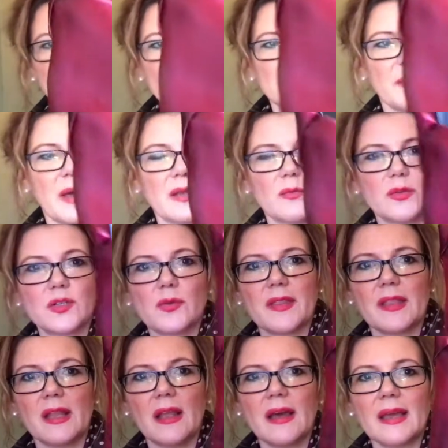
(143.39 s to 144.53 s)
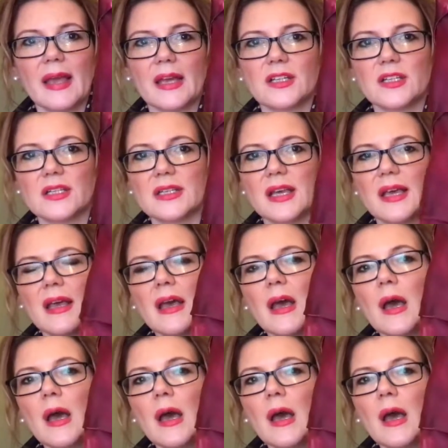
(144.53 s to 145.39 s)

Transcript: It does depend which way the light catches it.